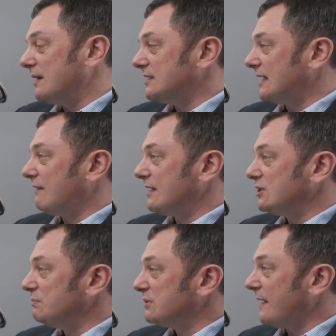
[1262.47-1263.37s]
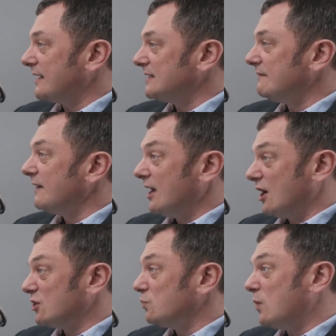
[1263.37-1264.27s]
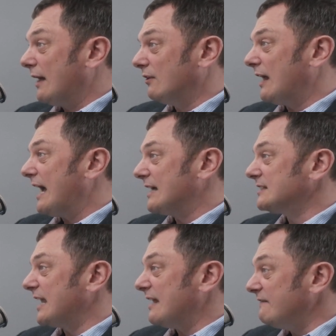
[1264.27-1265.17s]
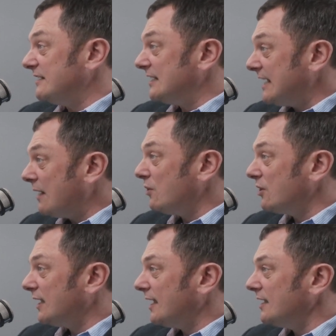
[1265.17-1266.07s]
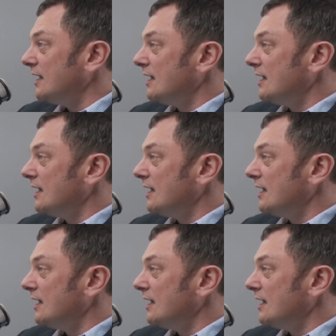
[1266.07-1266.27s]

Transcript: acceleration perspective, as well as NVIDIA networking.